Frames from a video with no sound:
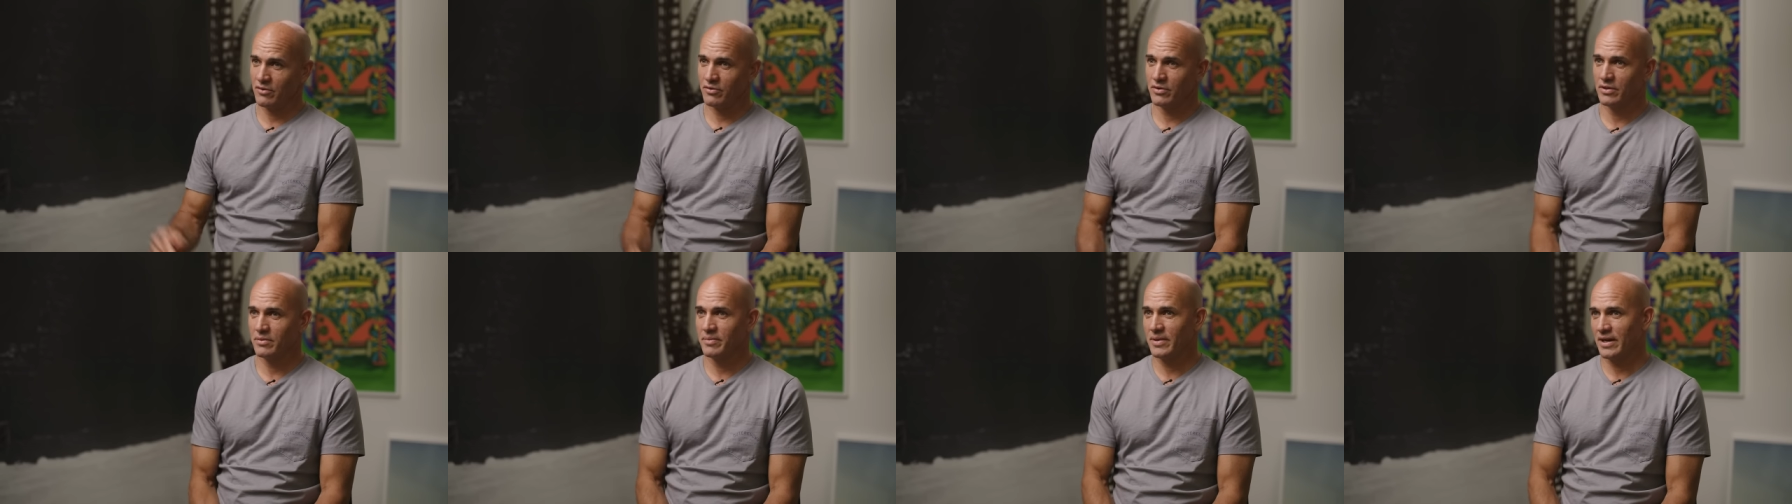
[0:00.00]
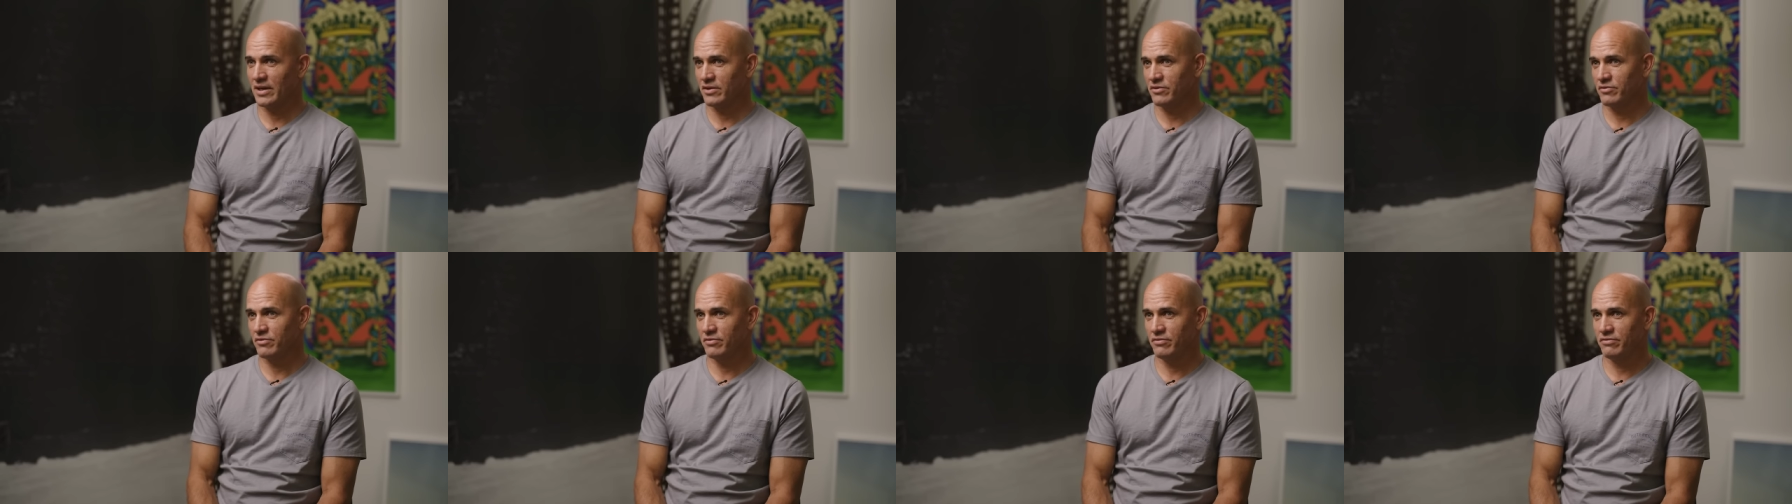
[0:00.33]
for the
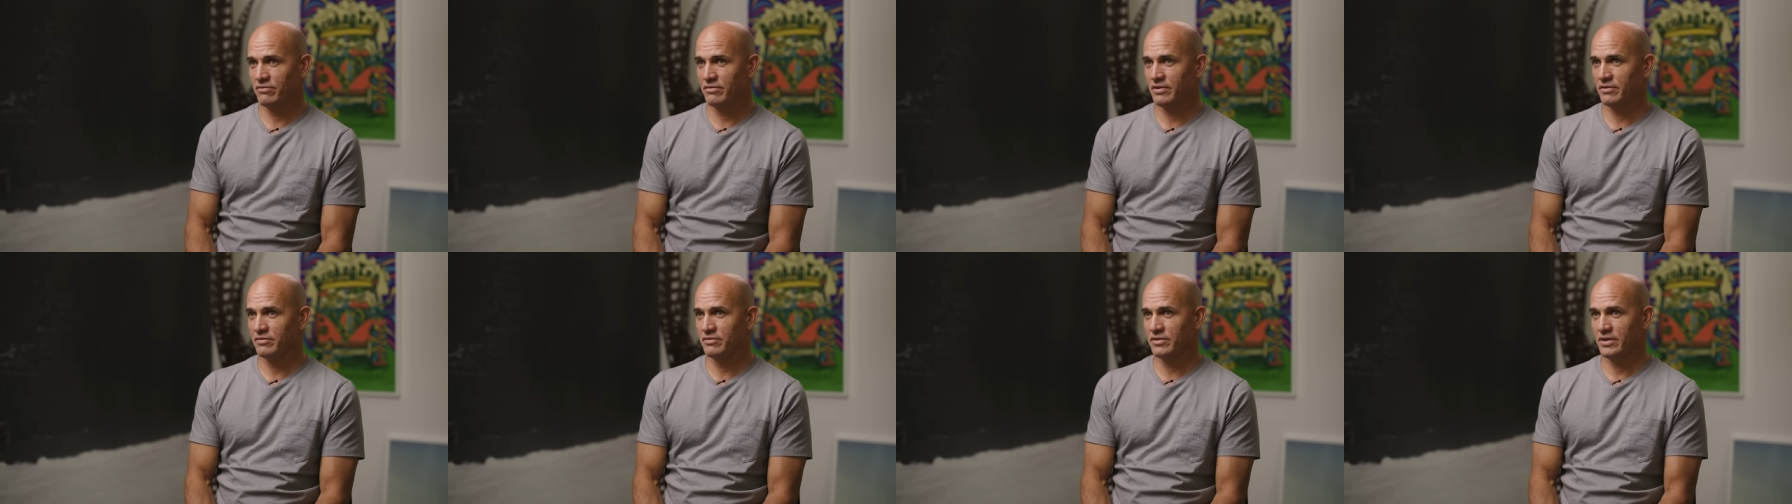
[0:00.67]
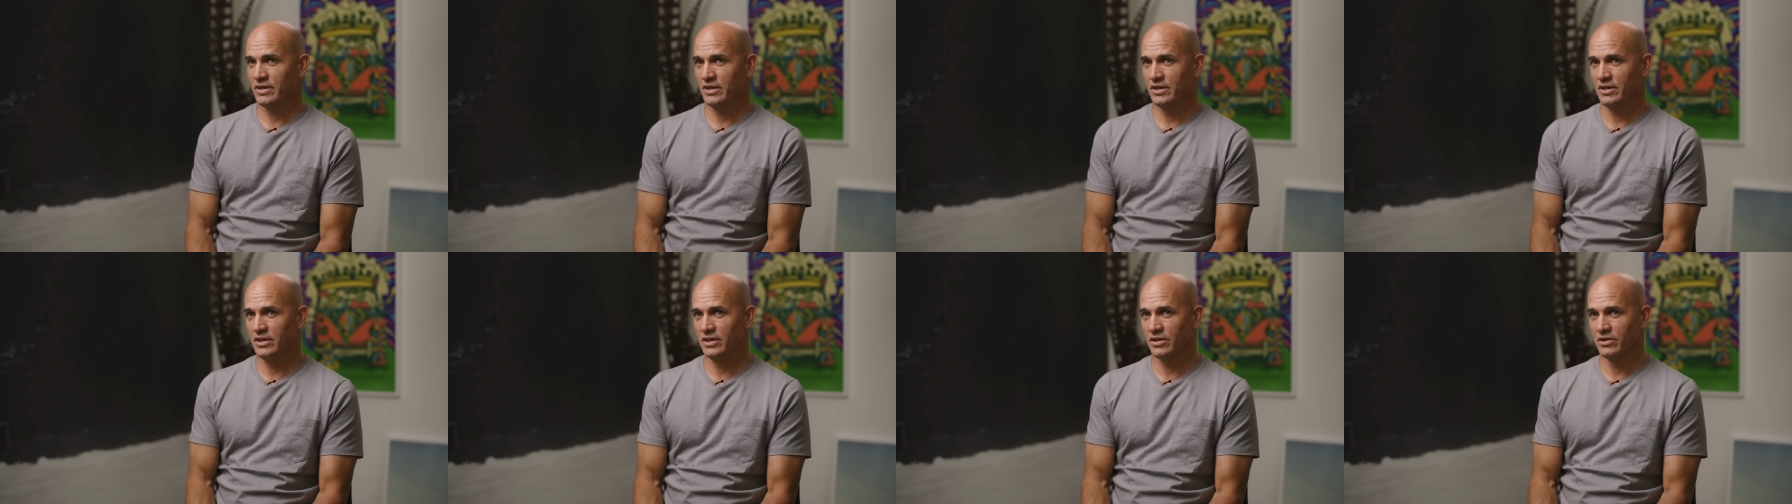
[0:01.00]
past
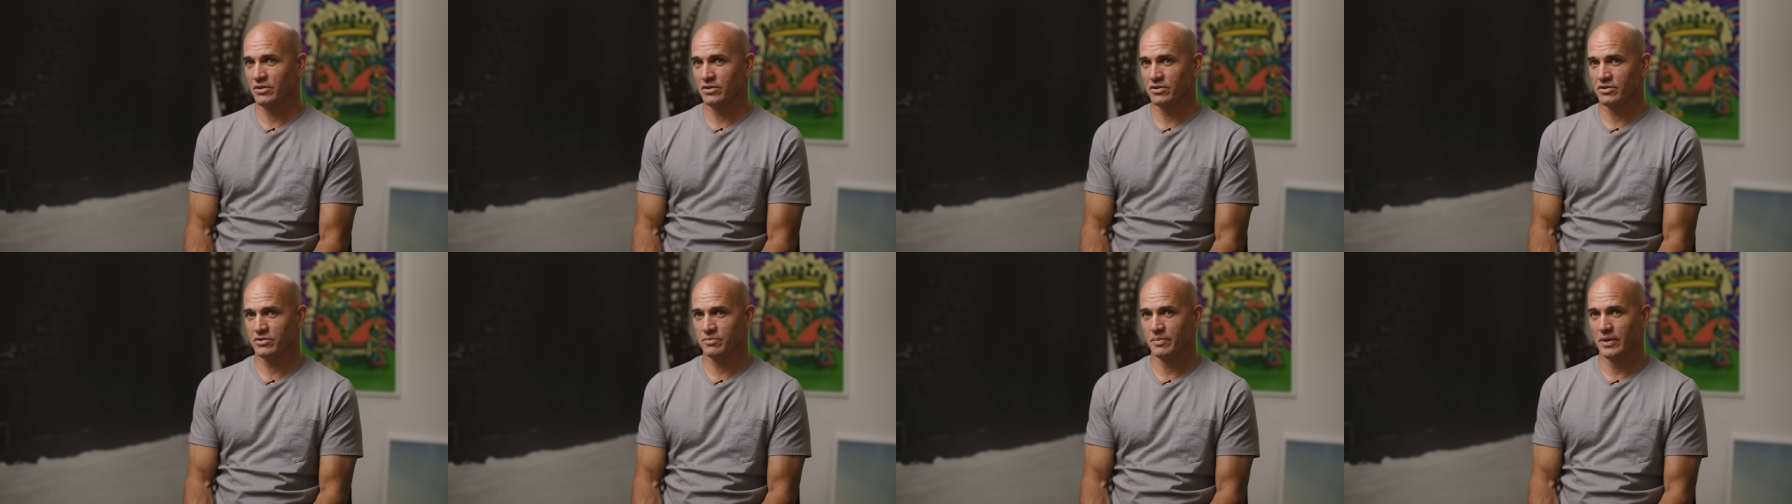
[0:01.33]
fifteen years.